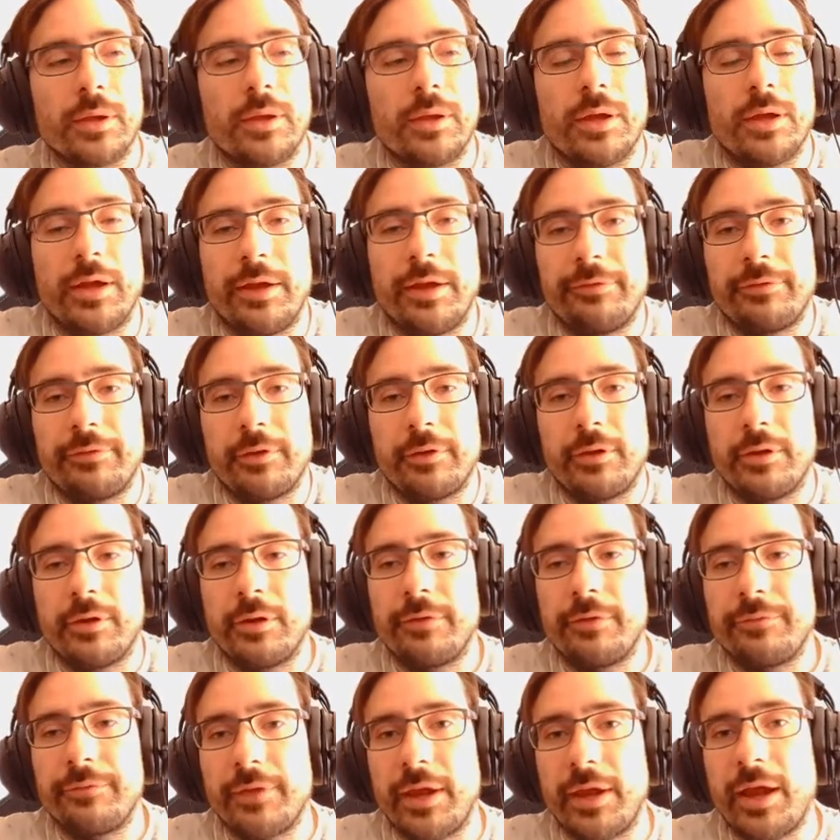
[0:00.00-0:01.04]

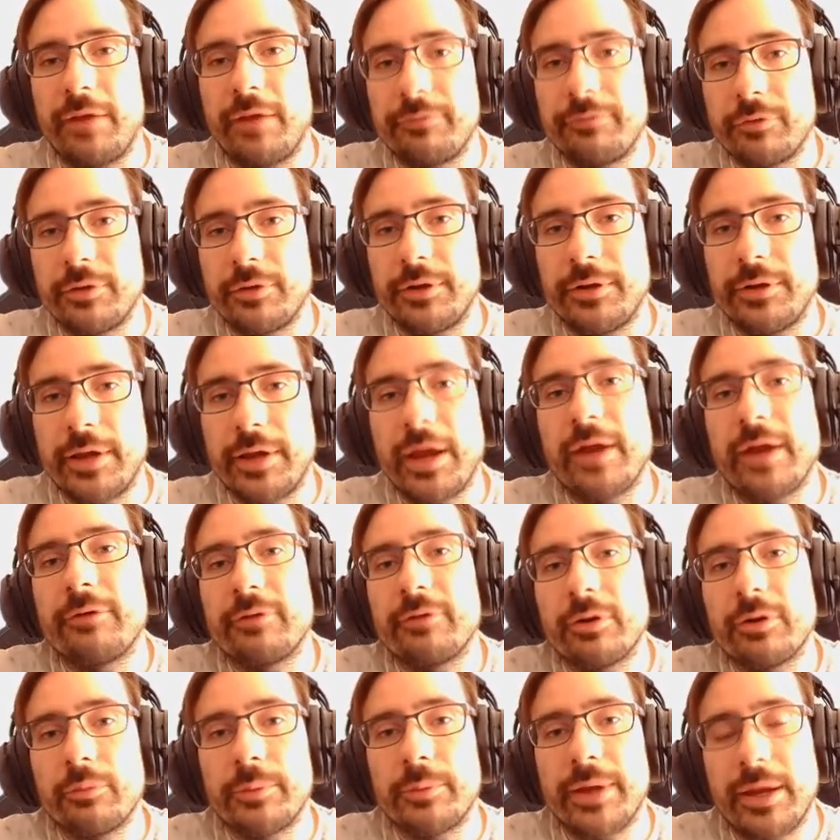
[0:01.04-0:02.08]
If they have gone in the
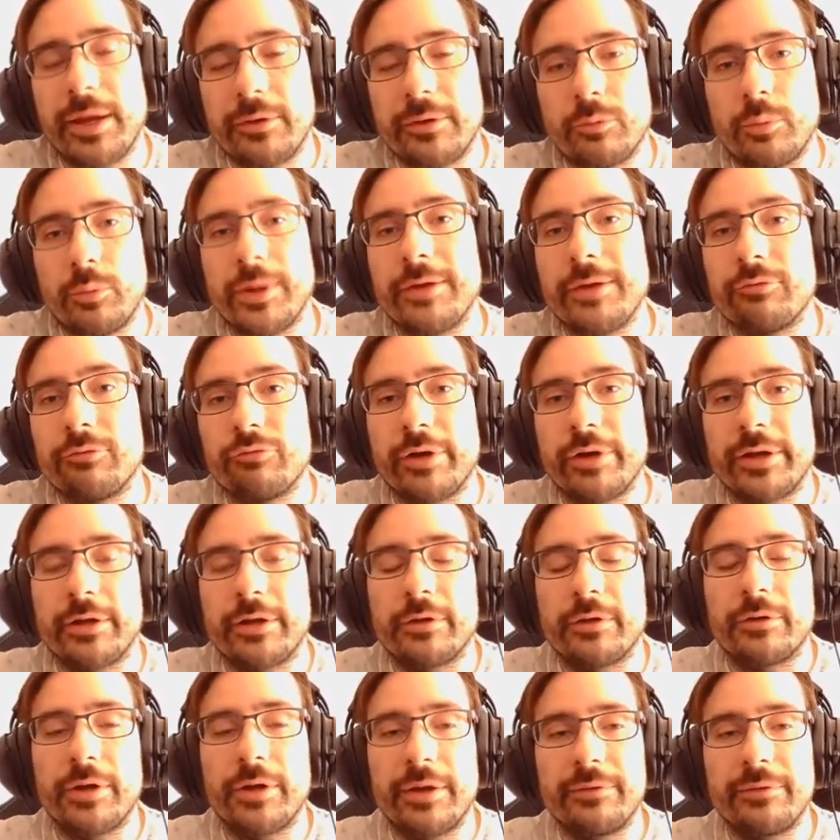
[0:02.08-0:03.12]
area, we had a way of
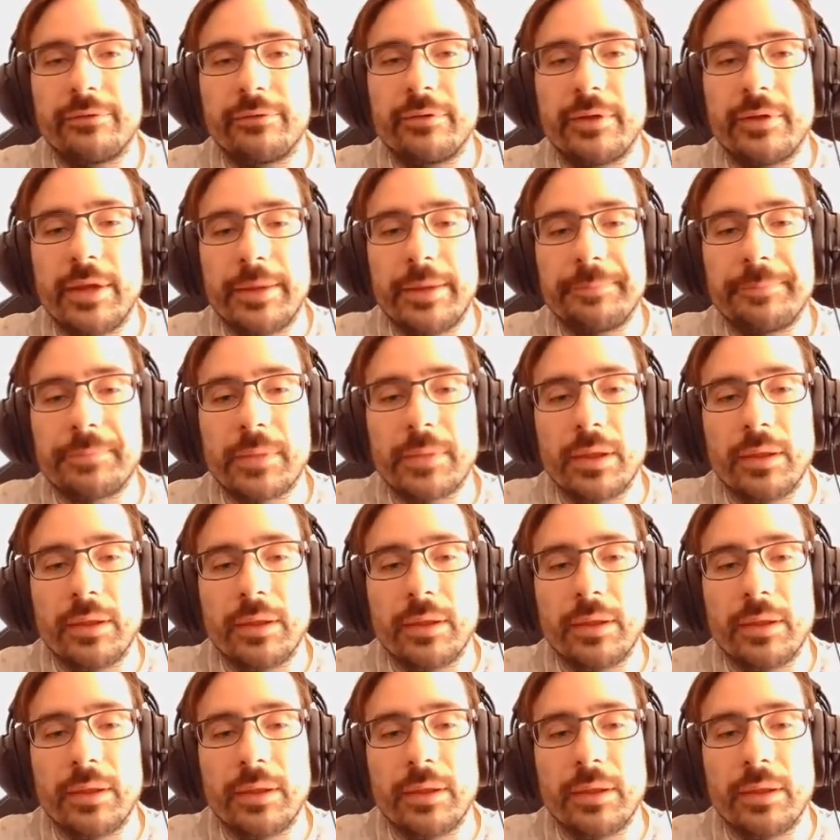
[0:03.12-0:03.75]
recognizing that,